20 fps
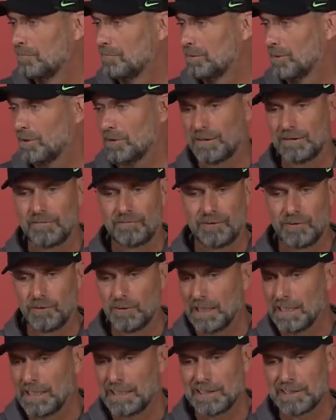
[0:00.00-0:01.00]
brought in a few
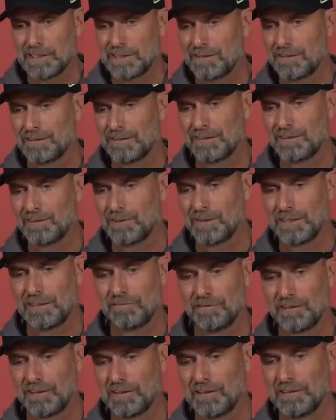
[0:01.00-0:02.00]
guys to
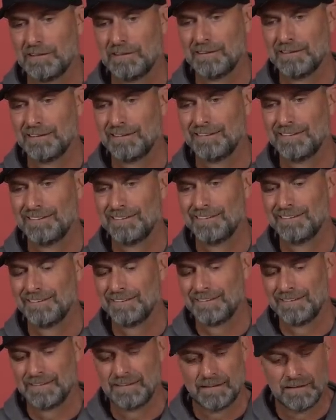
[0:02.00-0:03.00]
give a
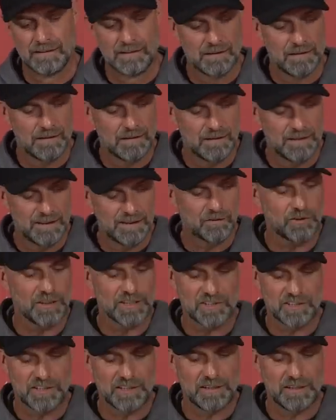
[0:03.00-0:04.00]

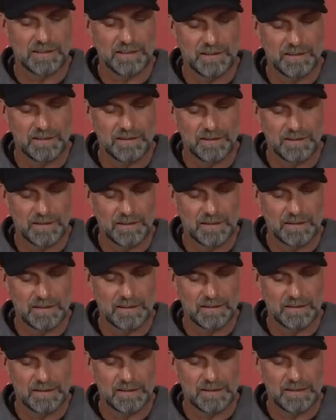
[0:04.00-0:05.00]
interesting
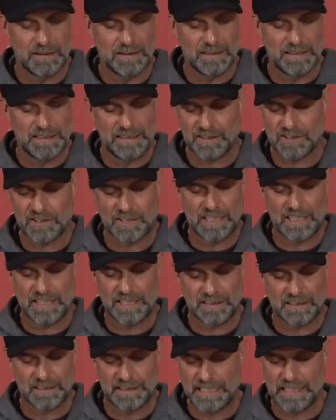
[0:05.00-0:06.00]

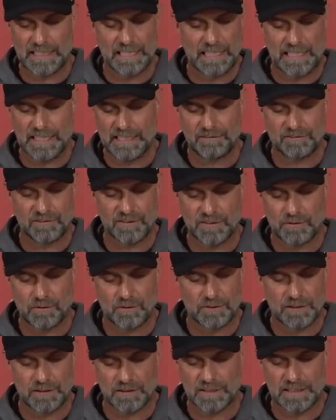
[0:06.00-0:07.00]
insight in their lives,
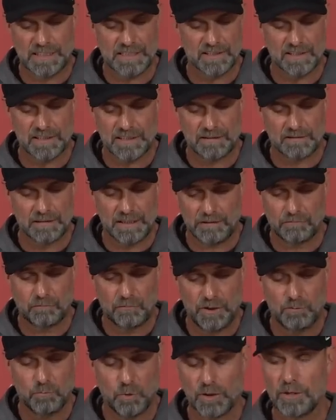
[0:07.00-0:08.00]
so to adjust, and
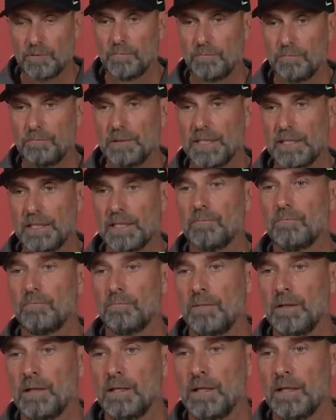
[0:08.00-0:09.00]
we want to become
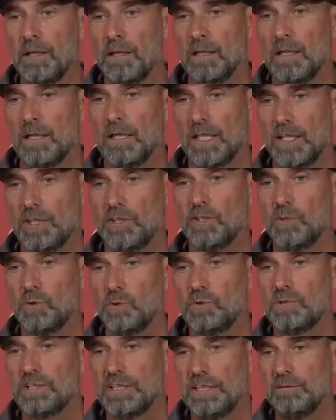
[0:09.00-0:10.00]
a
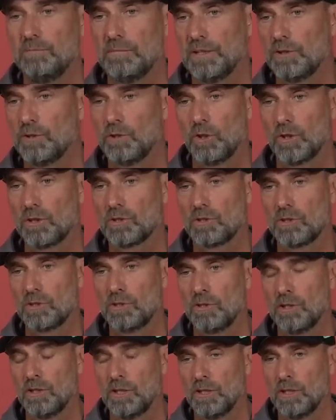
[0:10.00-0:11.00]
new team and not
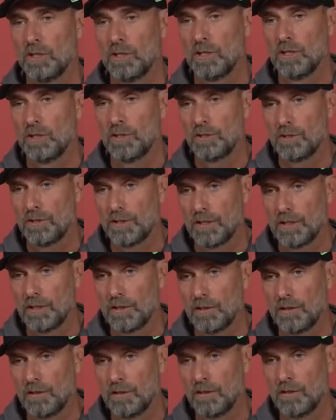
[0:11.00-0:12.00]

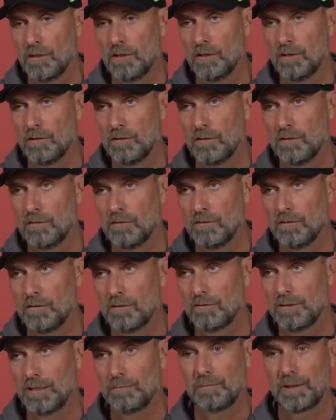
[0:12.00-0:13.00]
the
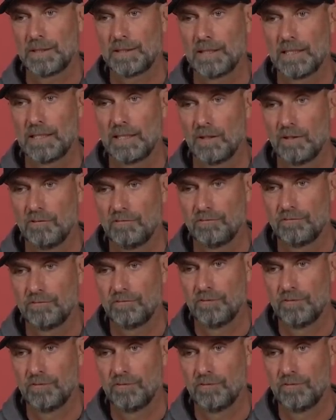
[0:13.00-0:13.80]
replica of